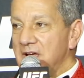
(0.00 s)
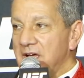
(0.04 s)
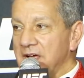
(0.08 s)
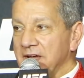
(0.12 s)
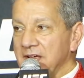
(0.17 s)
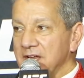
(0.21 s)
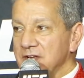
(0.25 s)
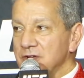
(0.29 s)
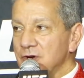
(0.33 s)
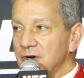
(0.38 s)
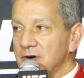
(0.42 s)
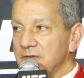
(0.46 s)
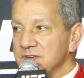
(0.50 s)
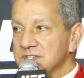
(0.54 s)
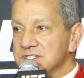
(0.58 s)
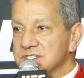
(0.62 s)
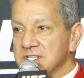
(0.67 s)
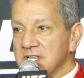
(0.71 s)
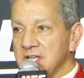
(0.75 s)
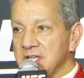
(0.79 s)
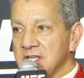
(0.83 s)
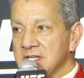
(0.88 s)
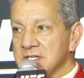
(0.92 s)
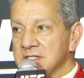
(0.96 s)
I got
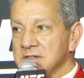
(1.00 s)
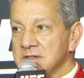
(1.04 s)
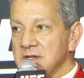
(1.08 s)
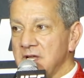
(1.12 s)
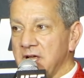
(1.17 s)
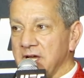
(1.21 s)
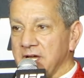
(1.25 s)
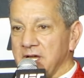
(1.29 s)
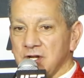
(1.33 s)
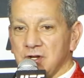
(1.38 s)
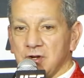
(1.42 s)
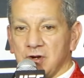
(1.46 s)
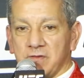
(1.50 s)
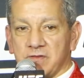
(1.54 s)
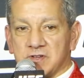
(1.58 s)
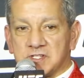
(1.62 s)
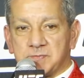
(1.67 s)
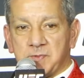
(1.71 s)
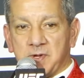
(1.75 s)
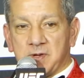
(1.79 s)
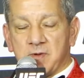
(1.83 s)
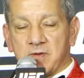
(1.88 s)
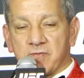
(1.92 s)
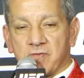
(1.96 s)
nervous then. I got
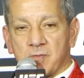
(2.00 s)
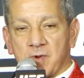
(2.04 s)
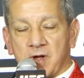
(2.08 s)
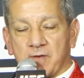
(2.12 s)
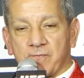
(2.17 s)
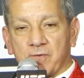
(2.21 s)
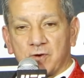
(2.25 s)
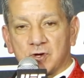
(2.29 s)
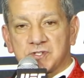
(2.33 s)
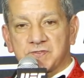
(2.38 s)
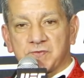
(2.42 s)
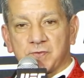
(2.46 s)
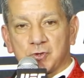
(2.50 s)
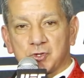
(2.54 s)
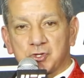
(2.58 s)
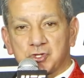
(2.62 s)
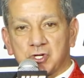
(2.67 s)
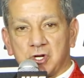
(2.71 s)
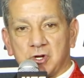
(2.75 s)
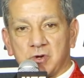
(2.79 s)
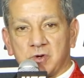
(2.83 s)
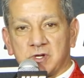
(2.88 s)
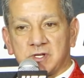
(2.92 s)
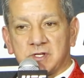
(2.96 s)
nervous maybe for my first full
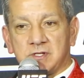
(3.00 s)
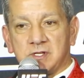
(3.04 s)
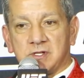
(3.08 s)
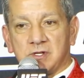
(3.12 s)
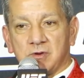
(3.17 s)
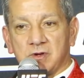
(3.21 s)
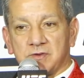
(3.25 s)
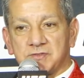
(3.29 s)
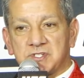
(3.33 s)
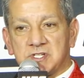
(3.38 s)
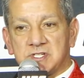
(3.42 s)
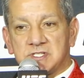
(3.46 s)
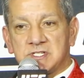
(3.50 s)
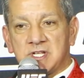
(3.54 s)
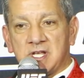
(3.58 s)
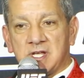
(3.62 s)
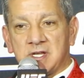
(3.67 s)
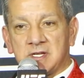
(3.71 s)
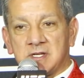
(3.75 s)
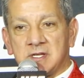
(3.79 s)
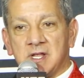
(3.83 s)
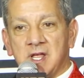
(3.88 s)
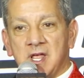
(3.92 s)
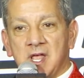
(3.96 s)
show at UFC
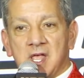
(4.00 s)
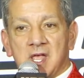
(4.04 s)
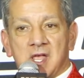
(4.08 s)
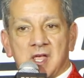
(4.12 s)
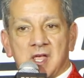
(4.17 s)
10.